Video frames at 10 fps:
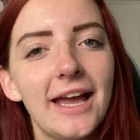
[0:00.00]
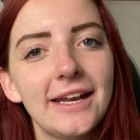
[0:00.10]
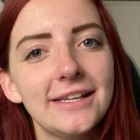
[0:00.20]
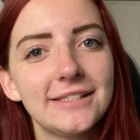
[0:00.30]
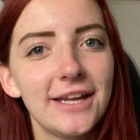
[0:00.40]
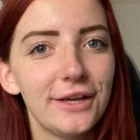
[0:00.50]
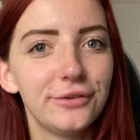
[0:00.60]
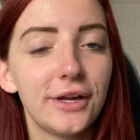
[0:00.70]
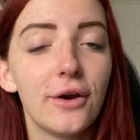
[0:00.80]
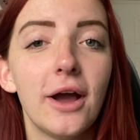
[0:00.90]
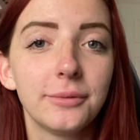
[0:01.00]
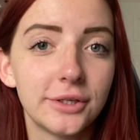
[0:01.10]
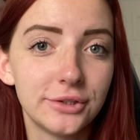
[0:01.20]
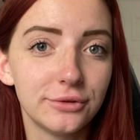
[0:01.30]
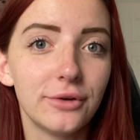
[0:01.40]
and in today's video I'm
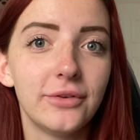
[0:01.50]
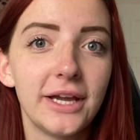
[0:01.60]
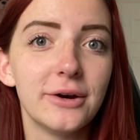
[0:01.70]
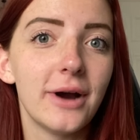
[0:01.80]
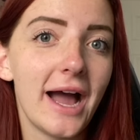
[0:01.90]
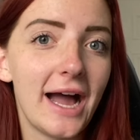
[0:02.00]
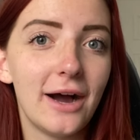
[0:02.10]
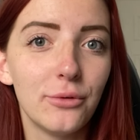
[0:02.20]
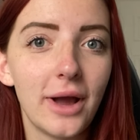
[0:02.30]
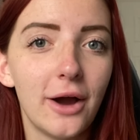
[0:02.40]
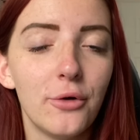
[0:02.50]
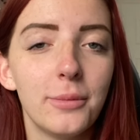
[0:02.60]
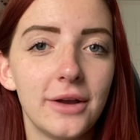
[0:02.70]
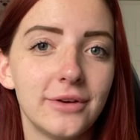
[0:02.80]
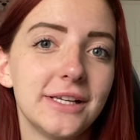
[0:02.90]
going to reveal how well
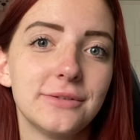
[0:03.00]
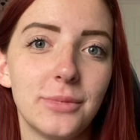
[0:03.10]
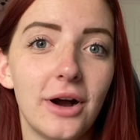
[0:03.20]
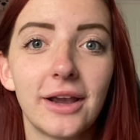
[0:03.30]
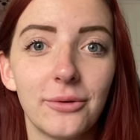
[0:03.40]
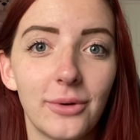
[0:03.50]
my recent market